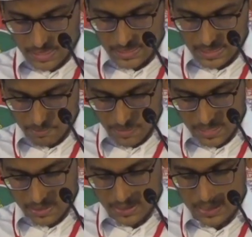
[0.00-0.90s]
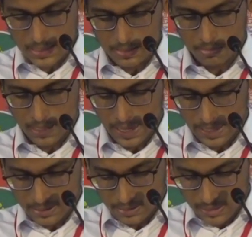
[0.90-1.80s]
is the main reason
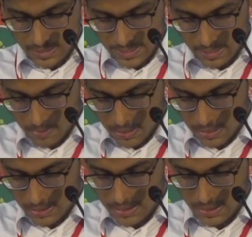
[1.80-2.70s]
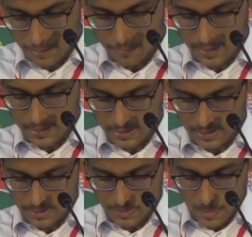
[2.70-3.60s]
behind the naming is the
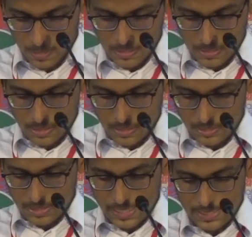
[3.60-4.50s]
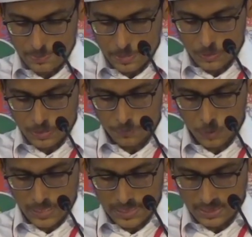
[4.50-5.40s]
references. This has a beautiful
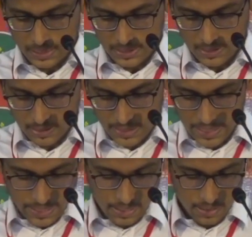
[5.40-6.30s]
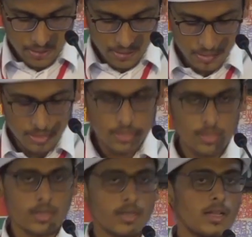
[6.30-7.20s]
touch in its style.
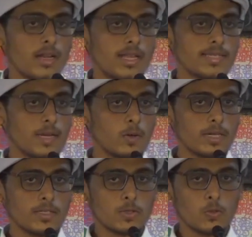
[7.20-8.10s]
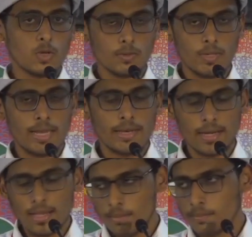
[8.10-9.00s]
Let's look into Surah
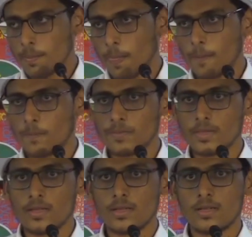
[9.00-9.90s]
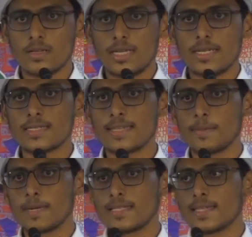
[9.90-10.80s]
Al-An'am. It is
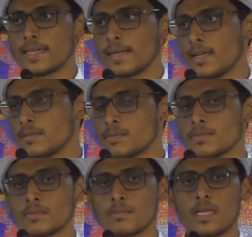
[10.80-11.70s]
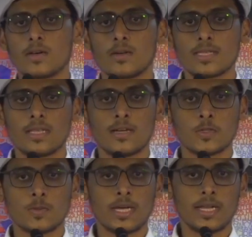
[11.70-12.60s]
named as An'am because Allah
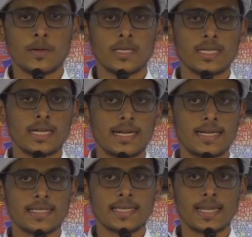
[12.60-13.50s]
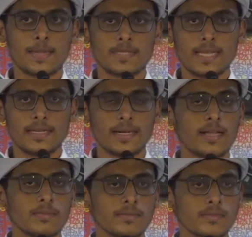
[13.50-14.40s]
subhanahu wa ta'ala describes
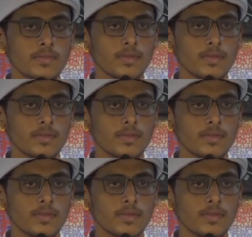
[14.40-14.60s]
An'am,